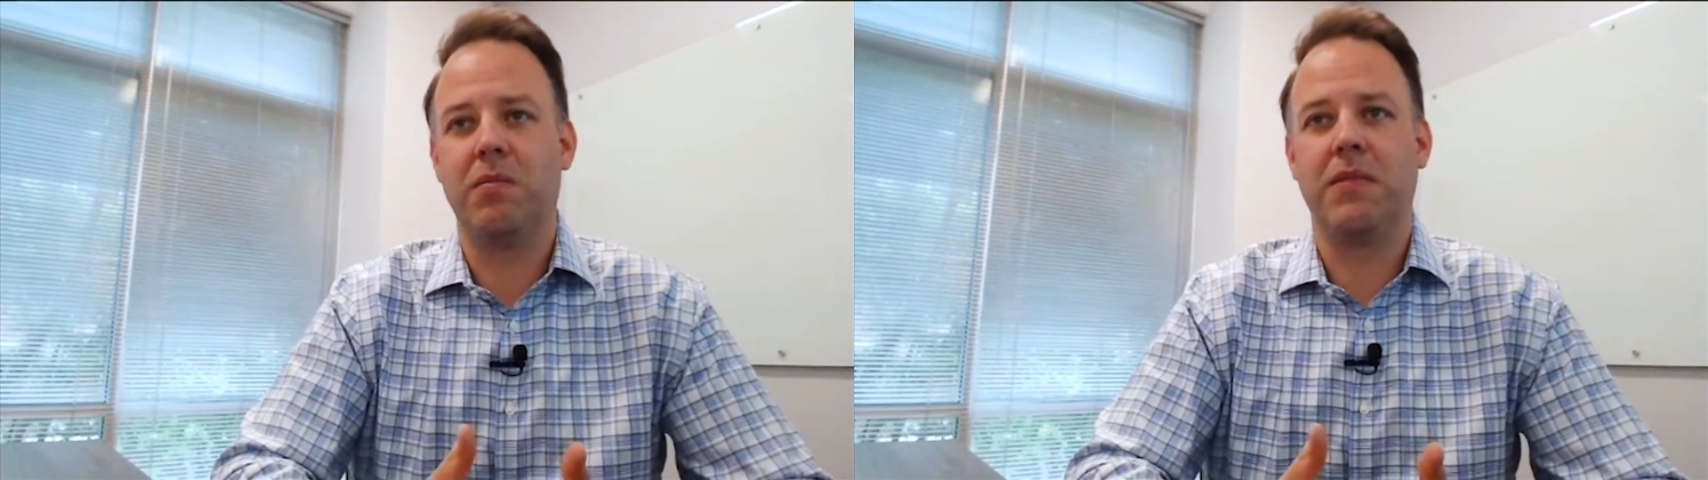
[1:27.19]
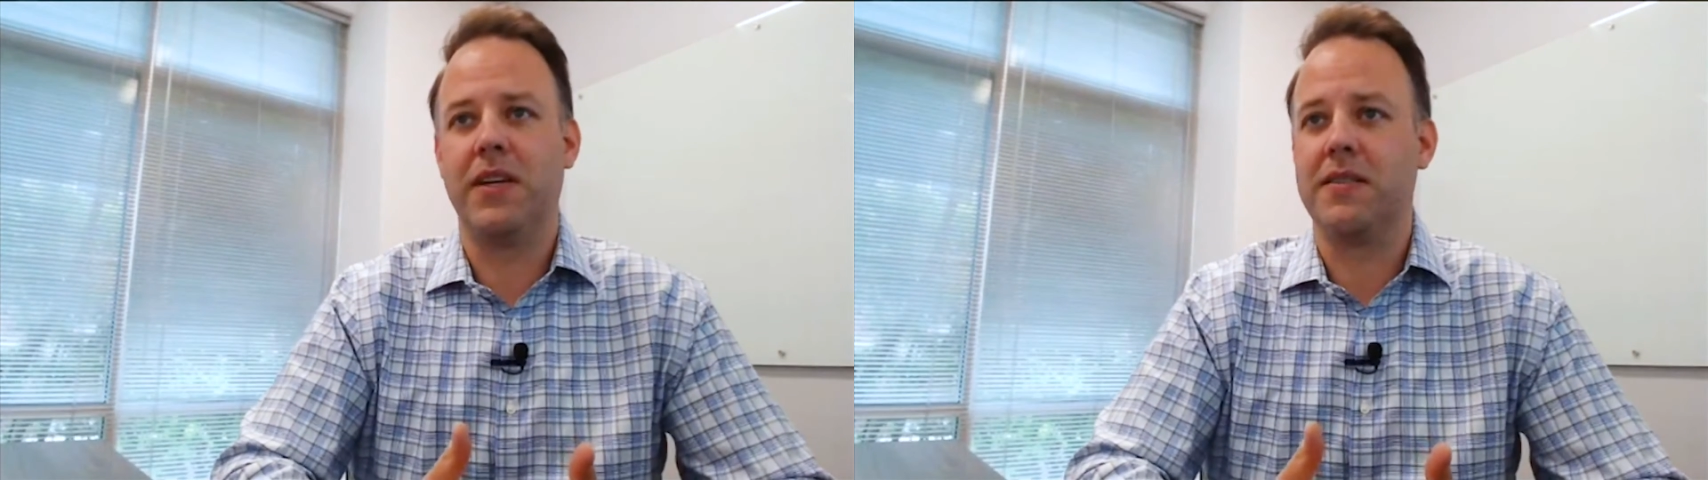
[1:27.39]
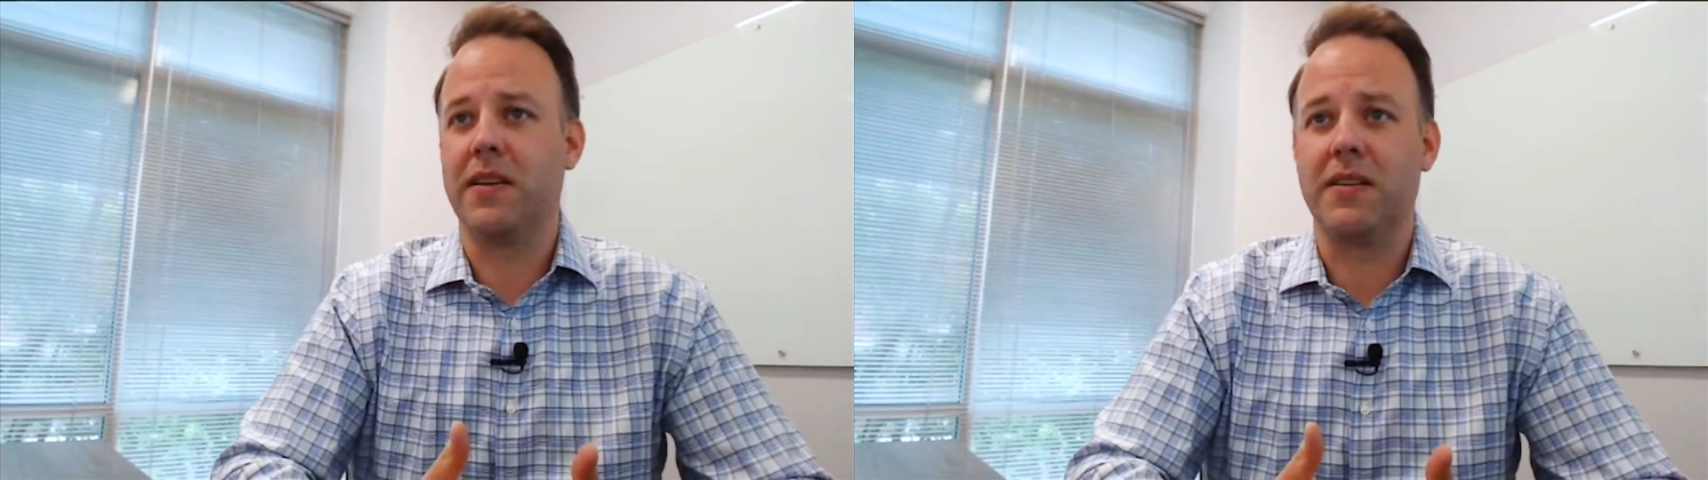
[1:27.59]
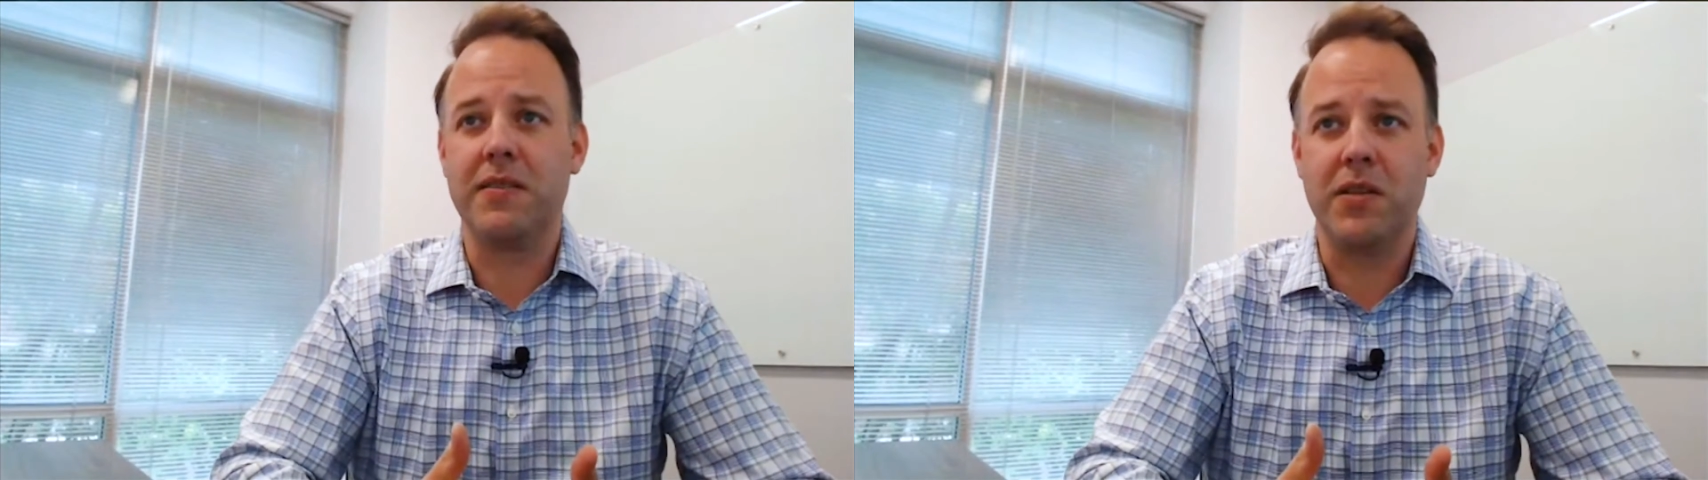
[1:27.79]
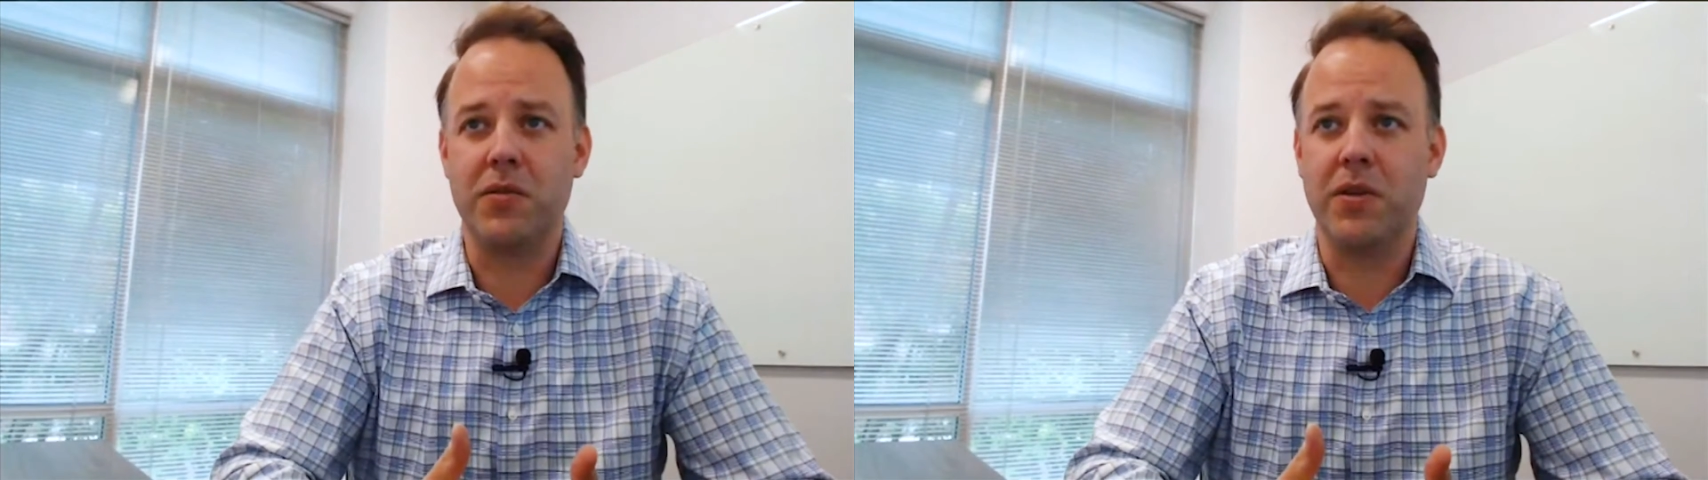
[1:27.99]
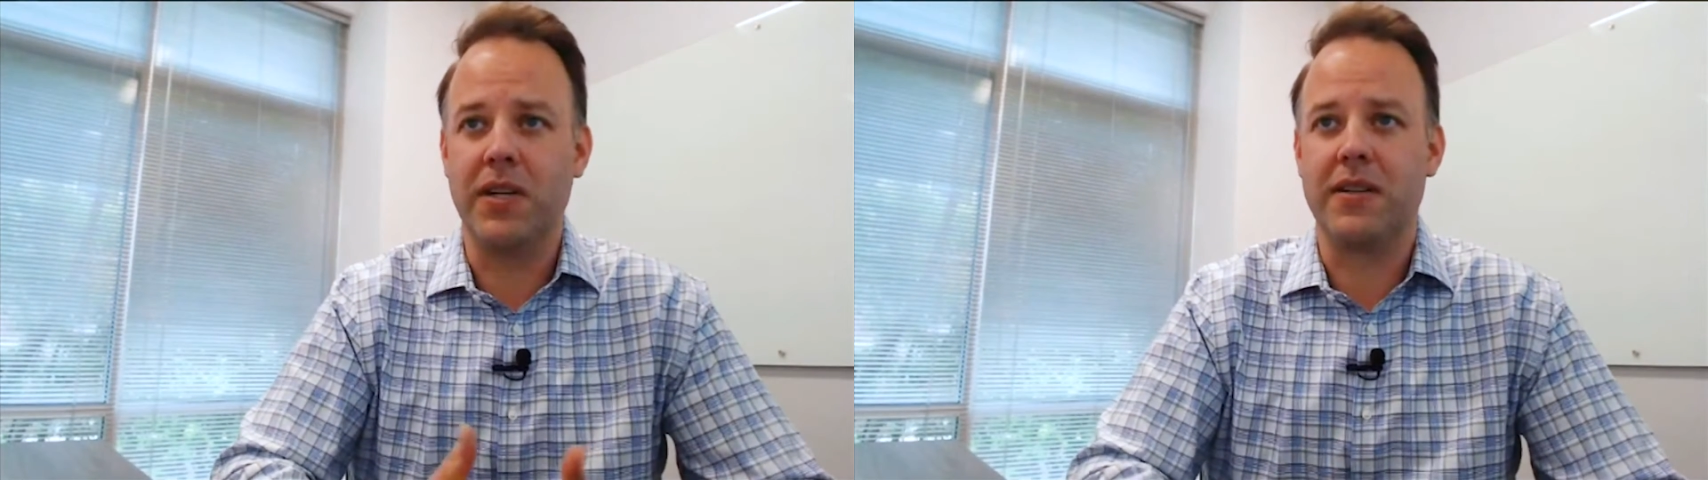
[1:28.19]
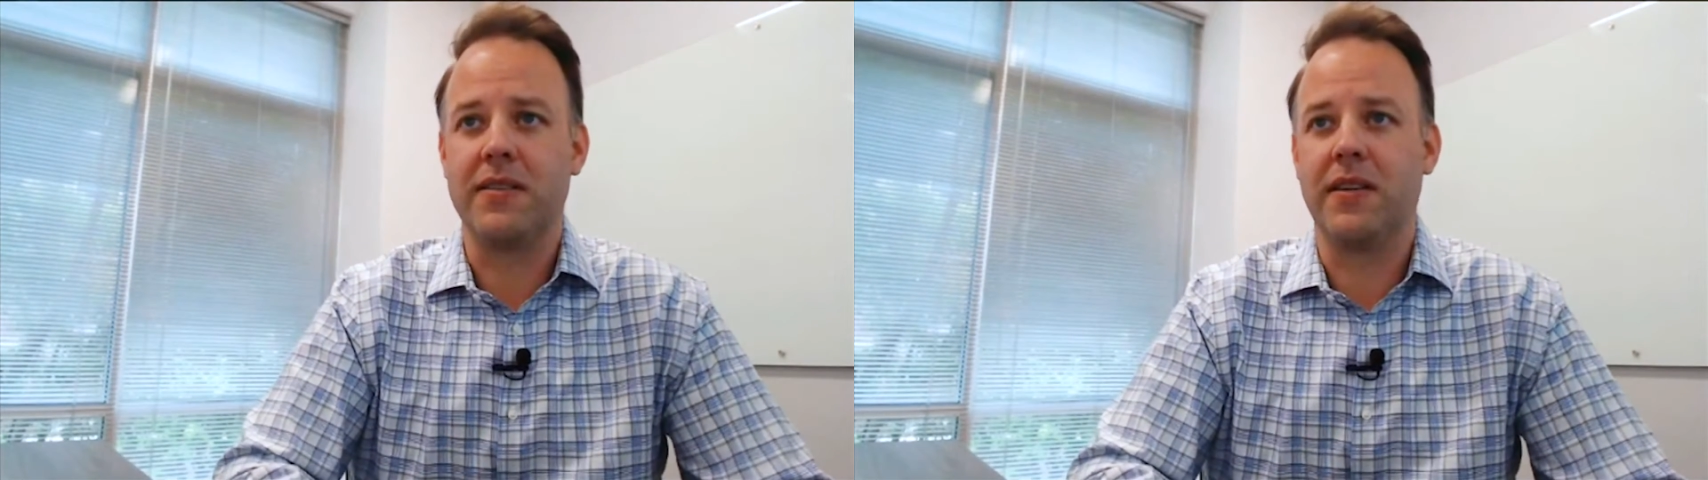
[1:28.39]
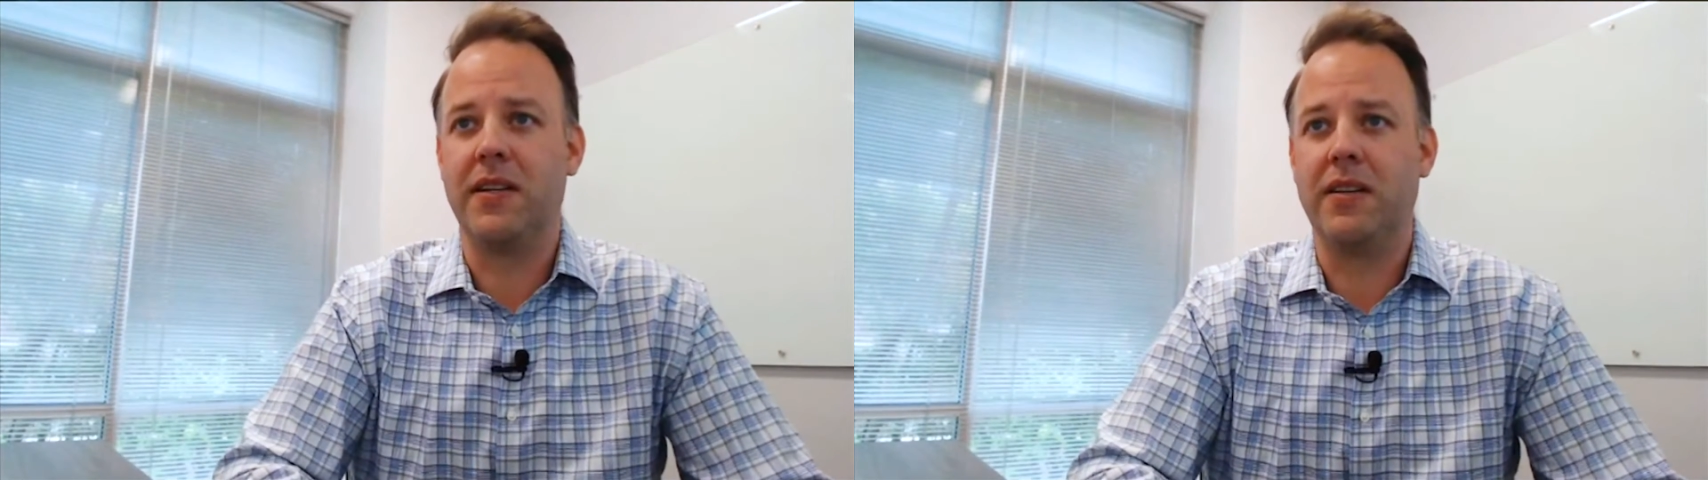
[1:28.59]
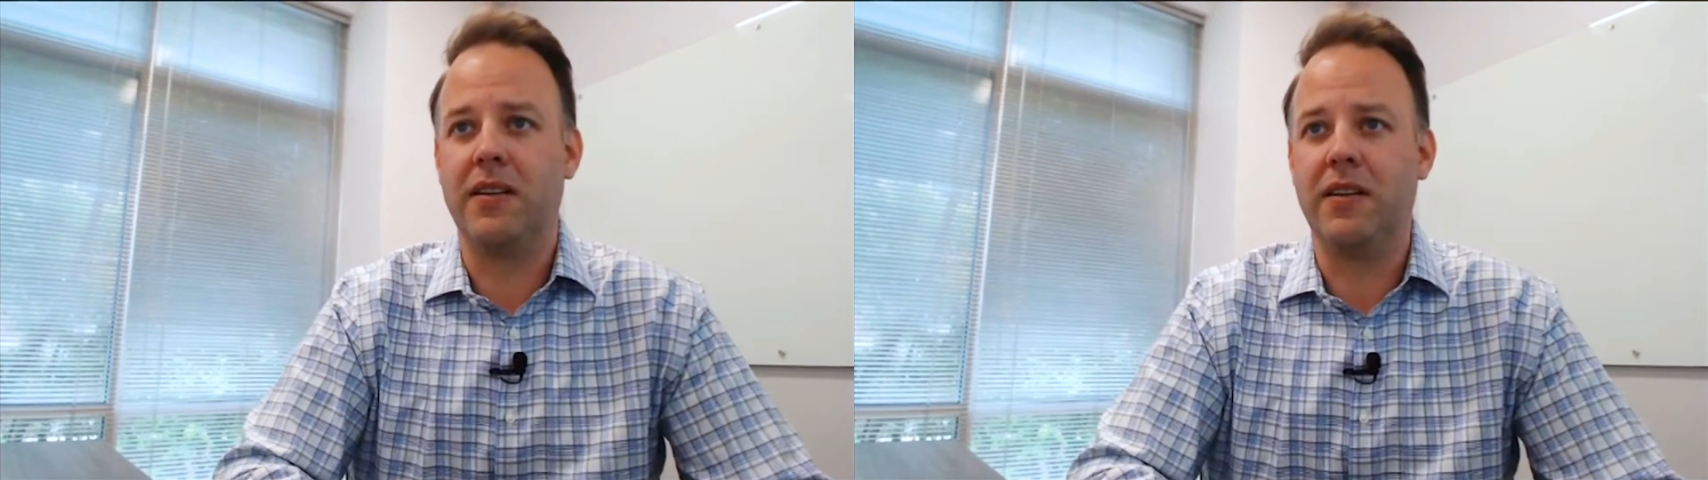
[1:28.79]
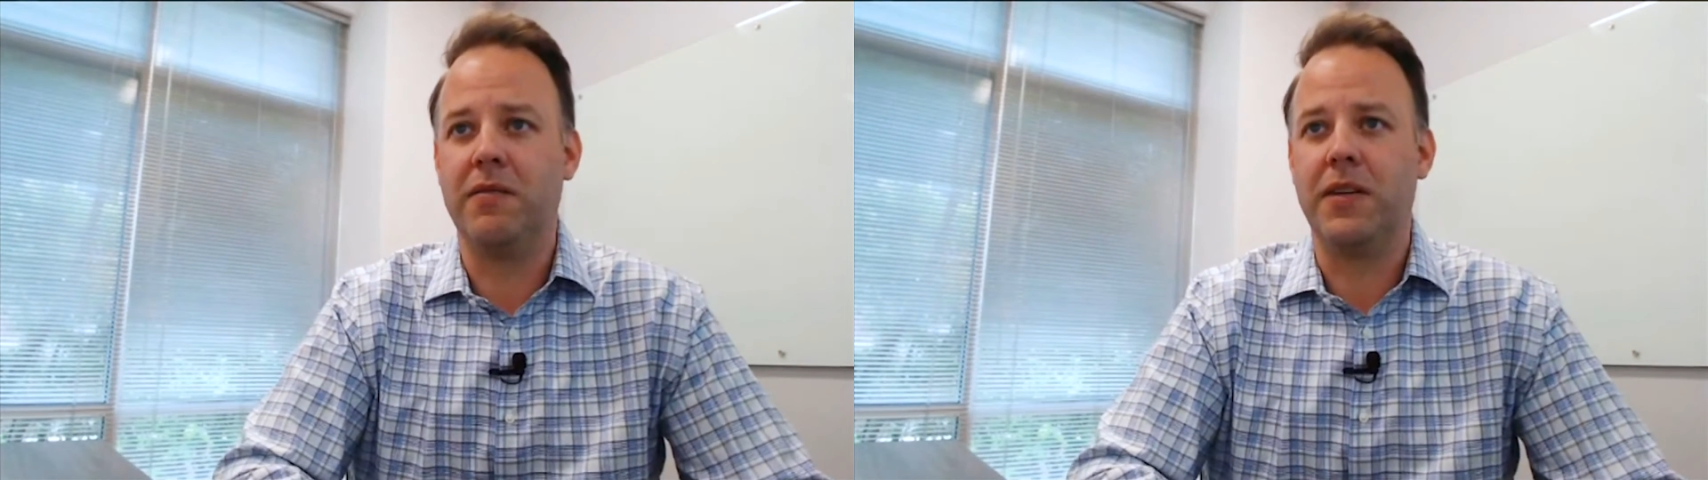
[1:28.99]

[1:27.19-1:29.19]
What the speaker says: things like Citrix and